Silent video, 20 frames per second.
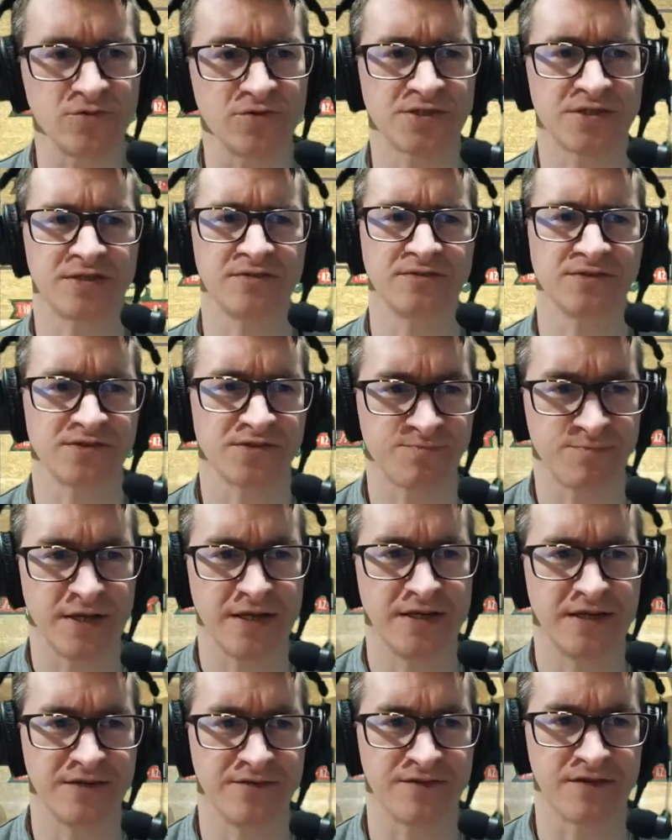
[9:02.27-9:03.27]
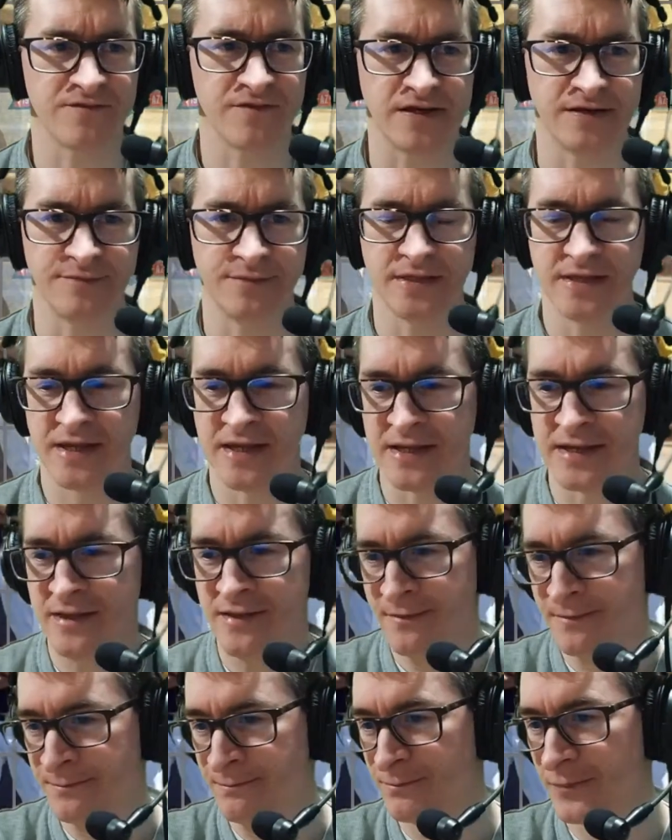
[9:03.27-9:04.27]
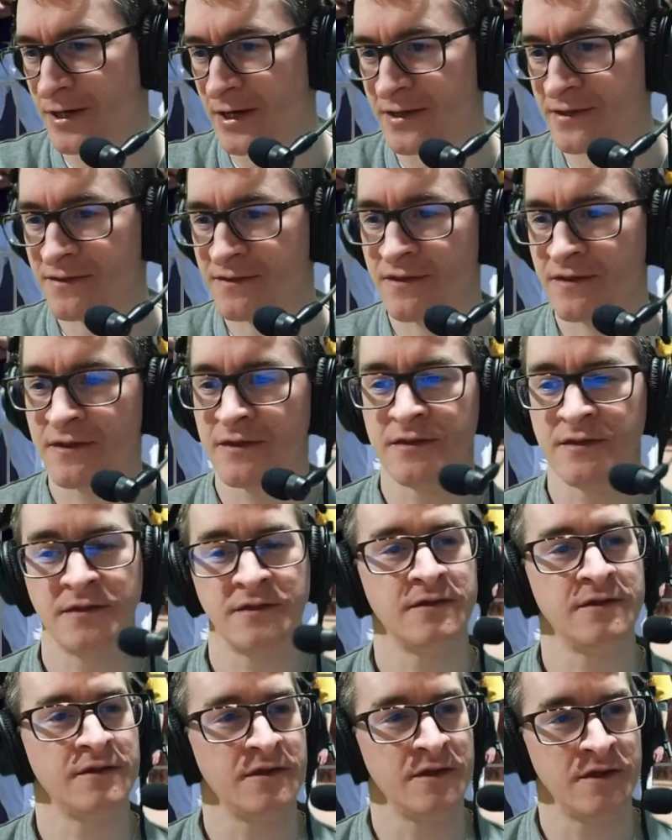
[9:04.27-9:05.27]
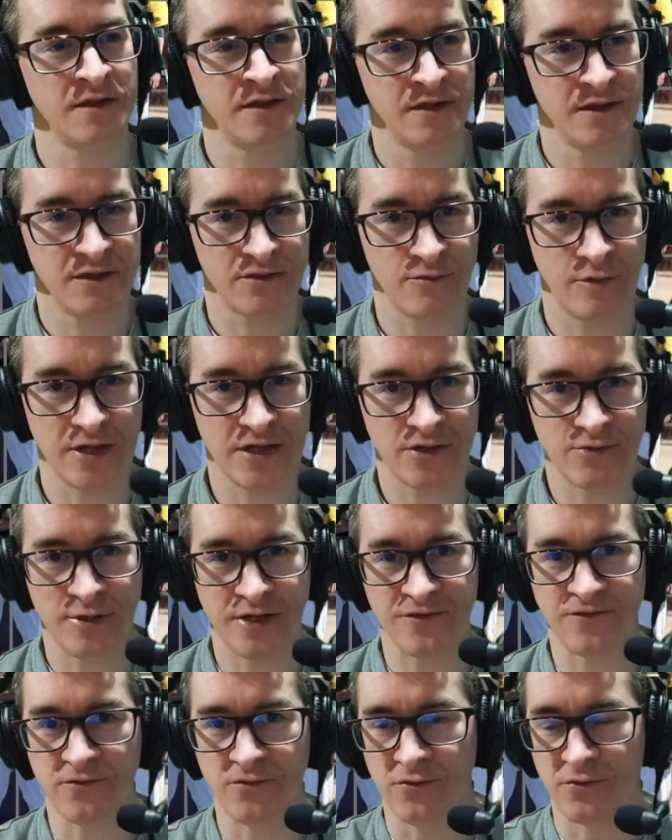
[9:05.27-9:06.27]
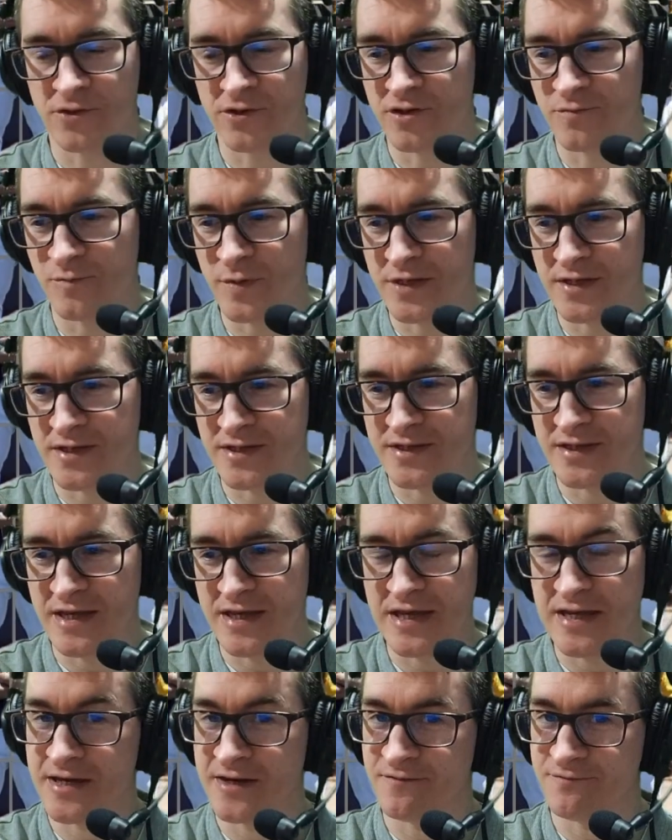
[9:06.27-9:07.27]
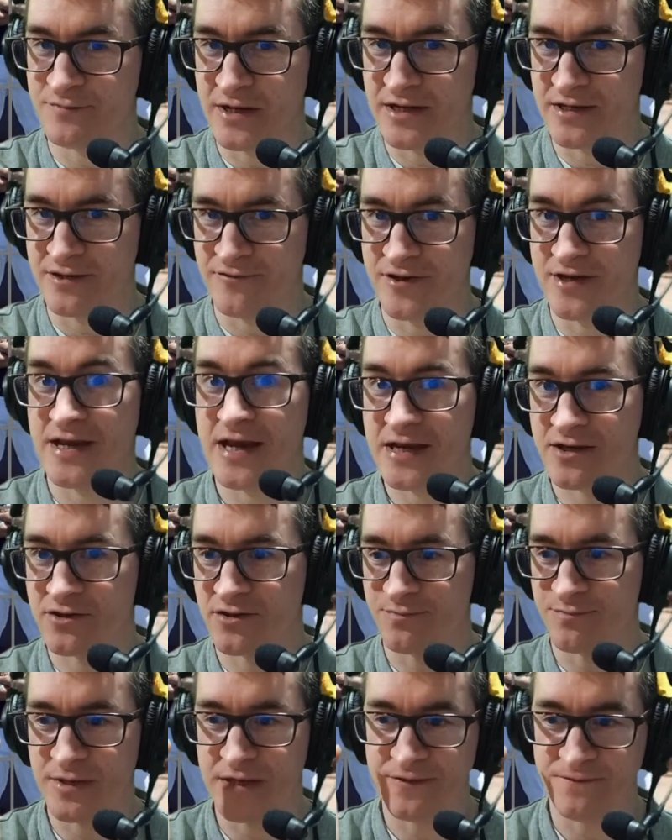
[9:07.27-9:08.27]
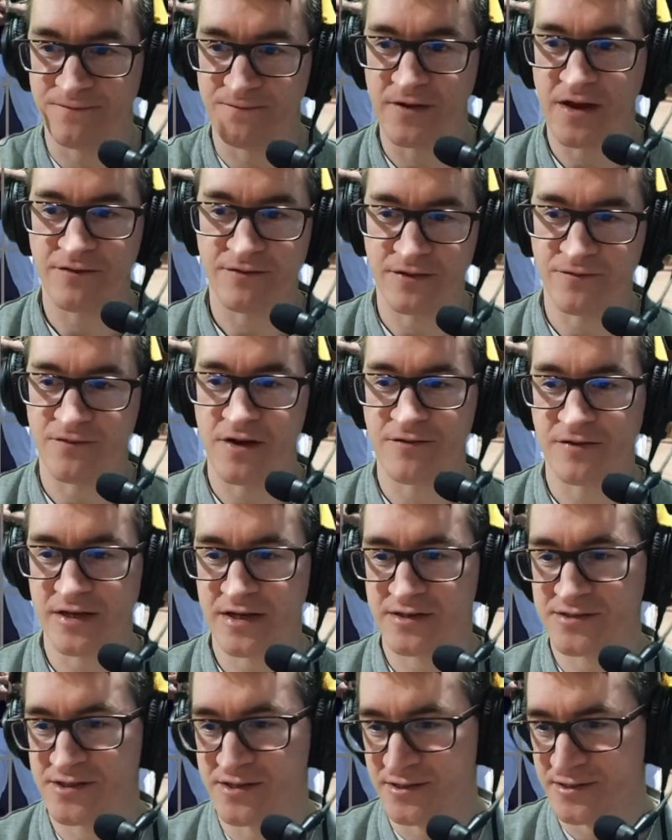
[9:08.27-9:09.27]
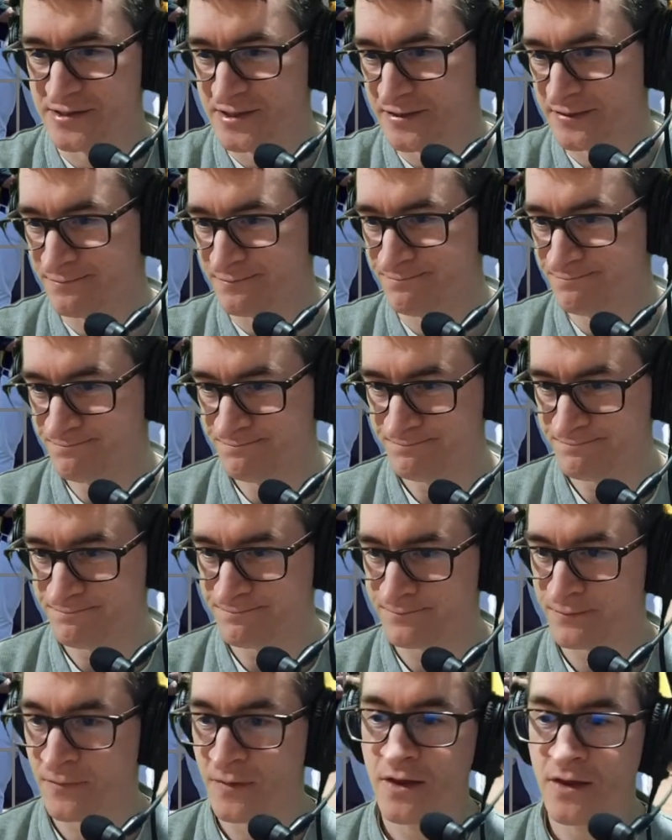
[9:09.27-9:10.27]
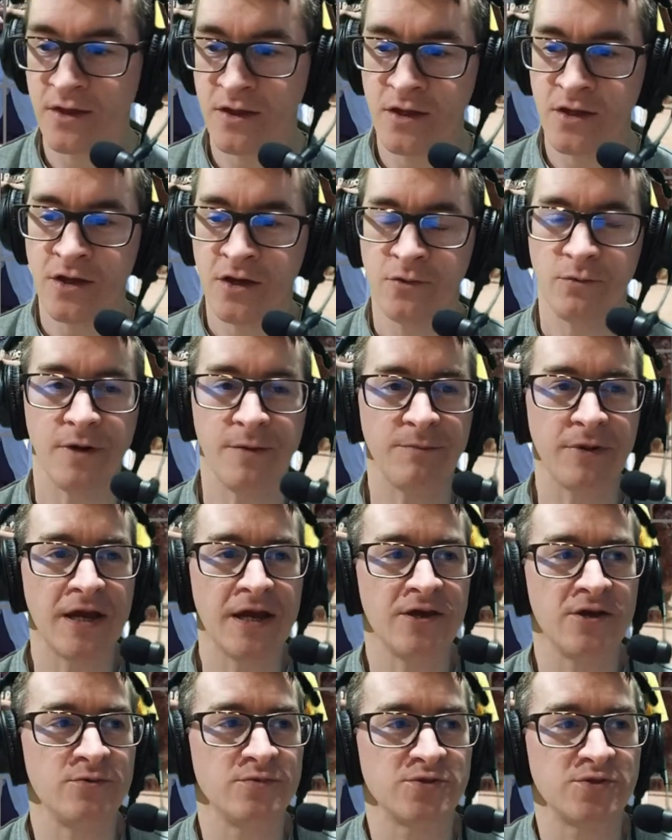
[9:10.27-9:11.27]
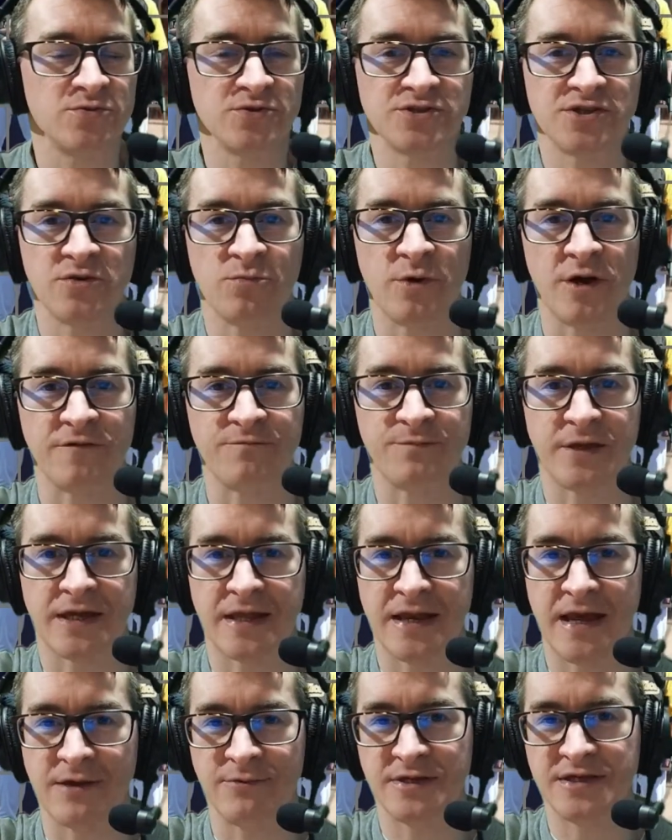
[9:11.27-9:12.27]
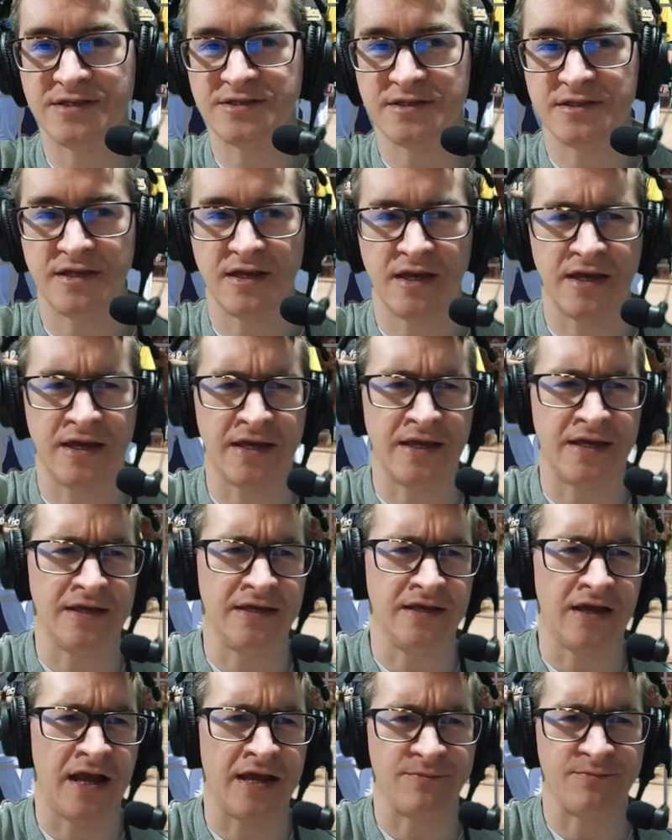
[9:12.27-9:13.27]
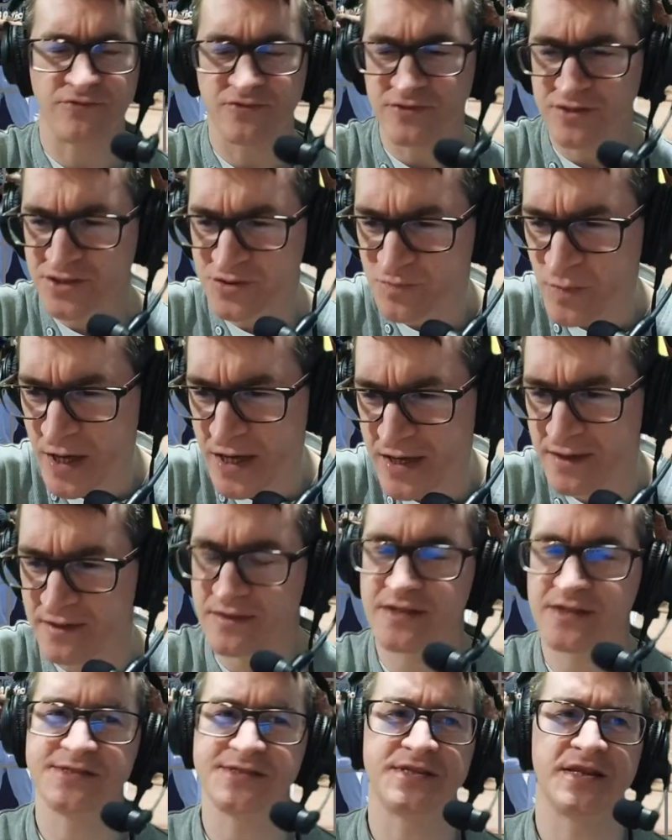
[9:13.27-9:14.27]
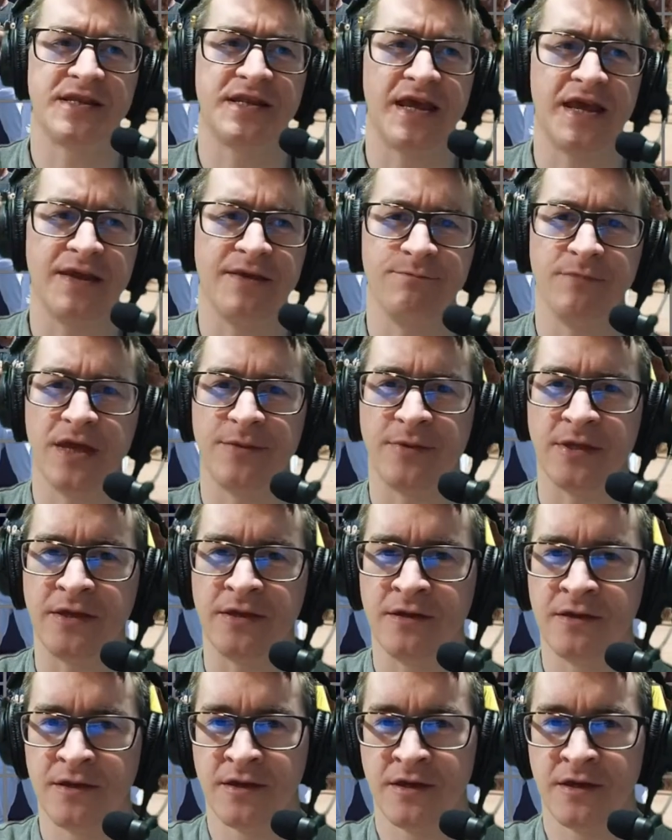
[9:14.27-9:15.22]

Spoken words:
still. There's plenty of development in him, but 2024 could be the year of Butler, and that could be very, very exciting. One player who was also worth picking out, he isn't a prospect, isn't a name maybe